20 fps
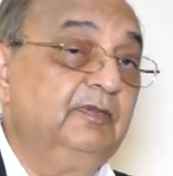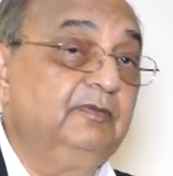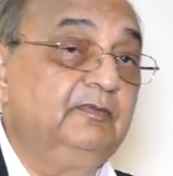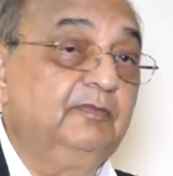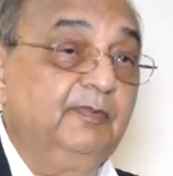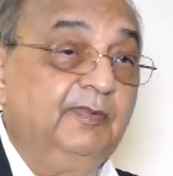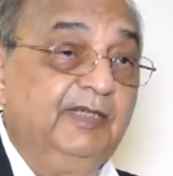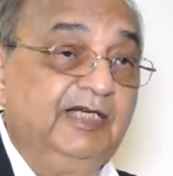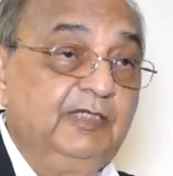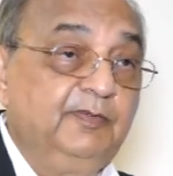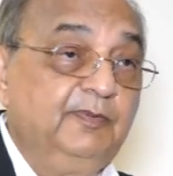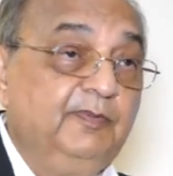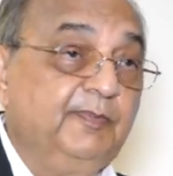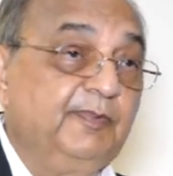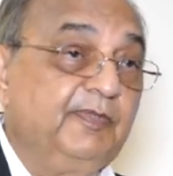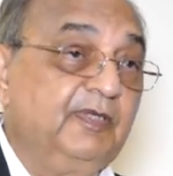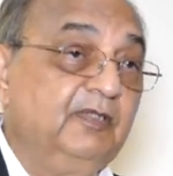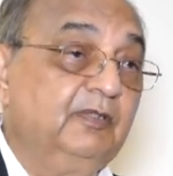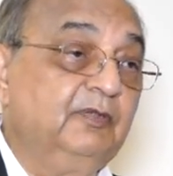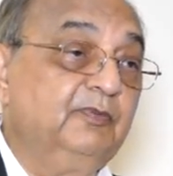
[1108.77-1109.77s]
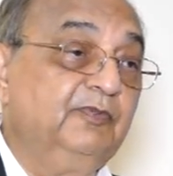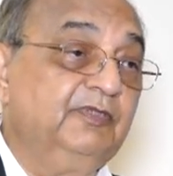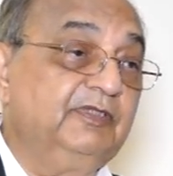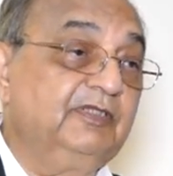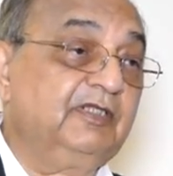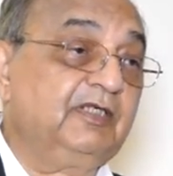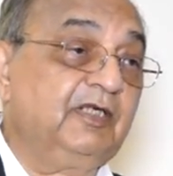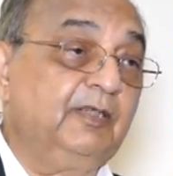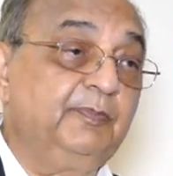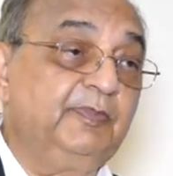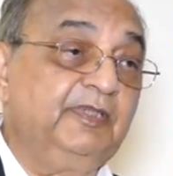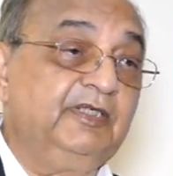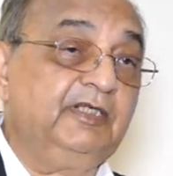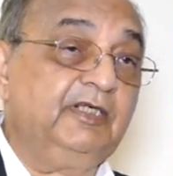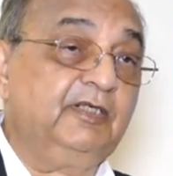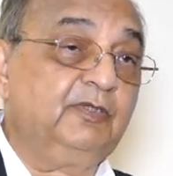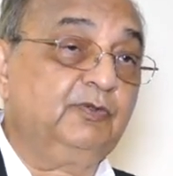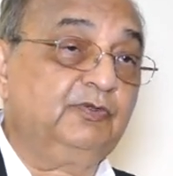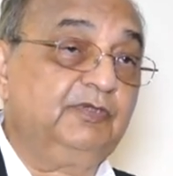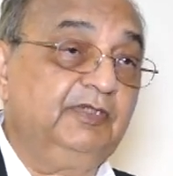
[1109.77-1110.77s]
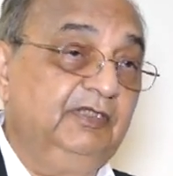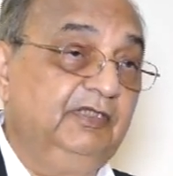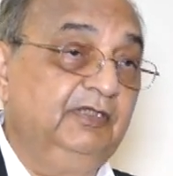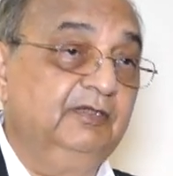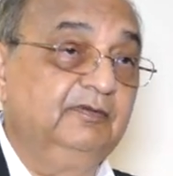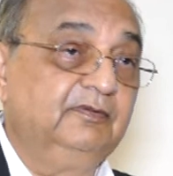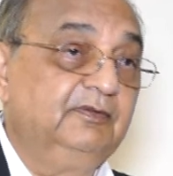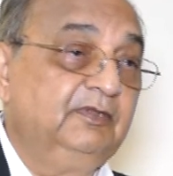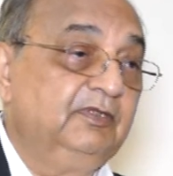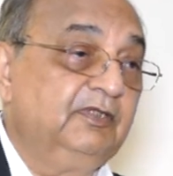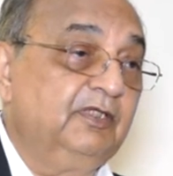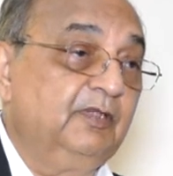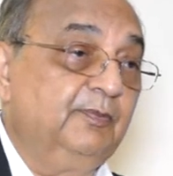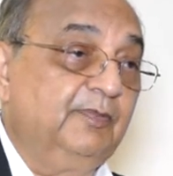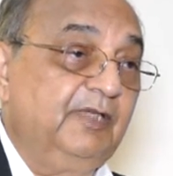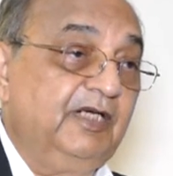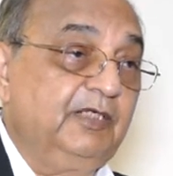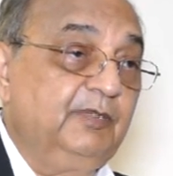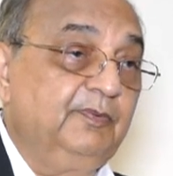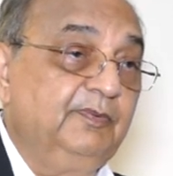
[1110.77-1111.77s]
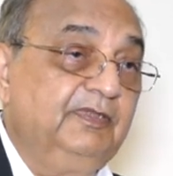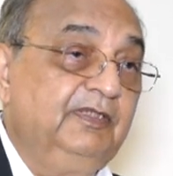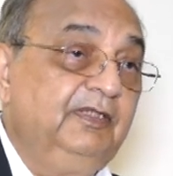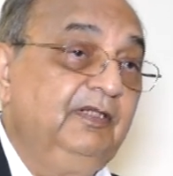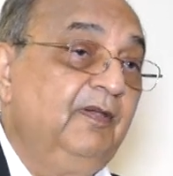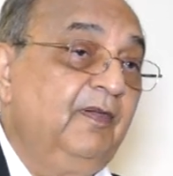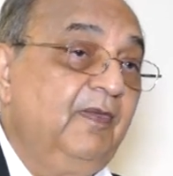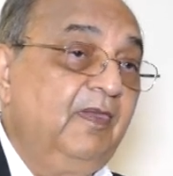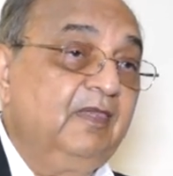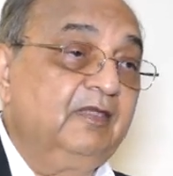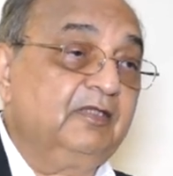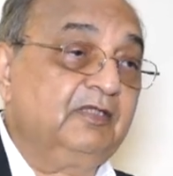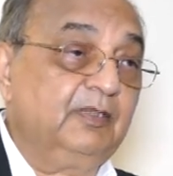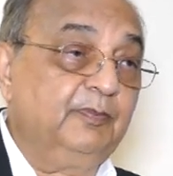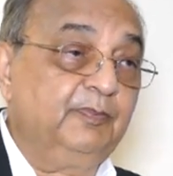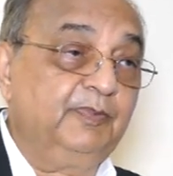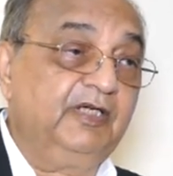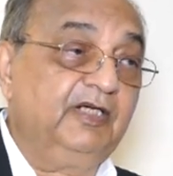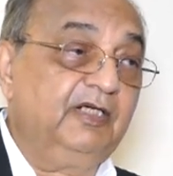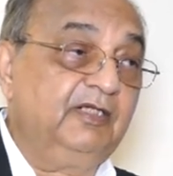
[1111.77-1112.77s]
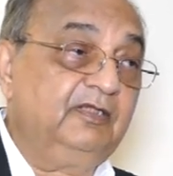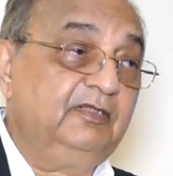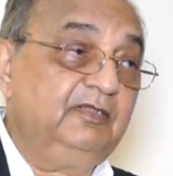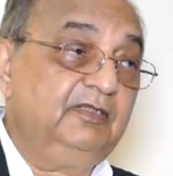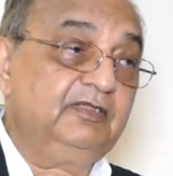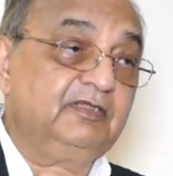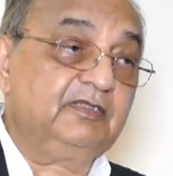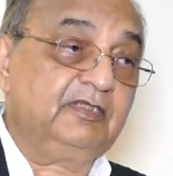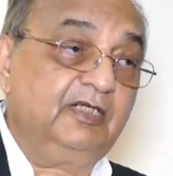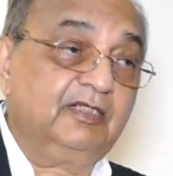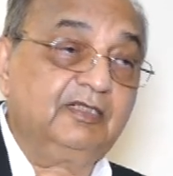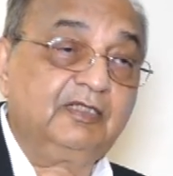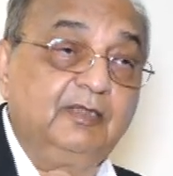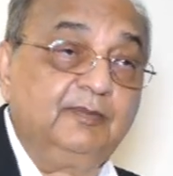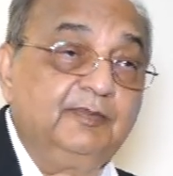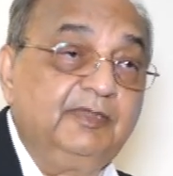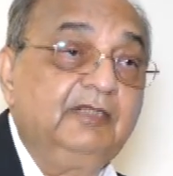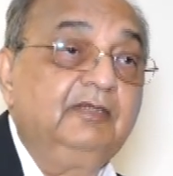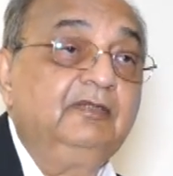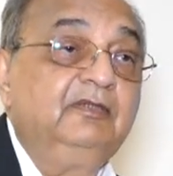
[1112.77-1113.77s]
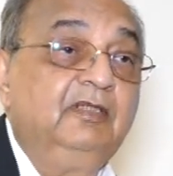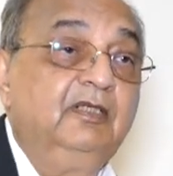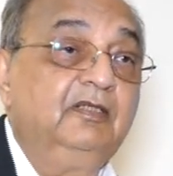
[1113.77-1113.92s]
There might be problem with the capillary endothelium. There might be the blood is not coming